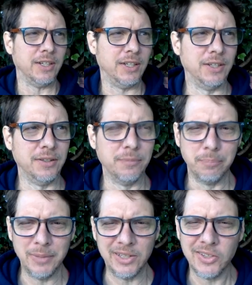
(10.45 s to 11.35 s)

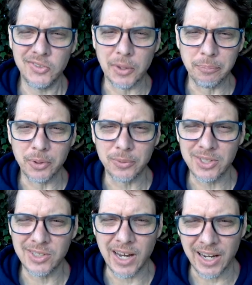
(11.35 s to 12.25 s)
in mid-December,
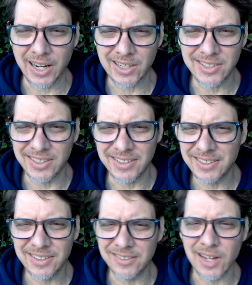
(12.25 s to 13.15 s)
which actually
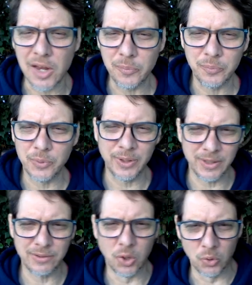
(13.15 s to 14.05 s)
it's not
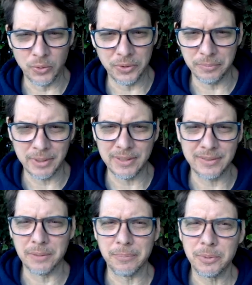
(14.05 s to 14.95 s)
really cold in
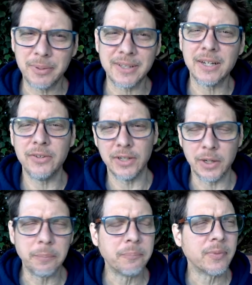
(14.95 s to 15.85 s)
mid-December, but there you go.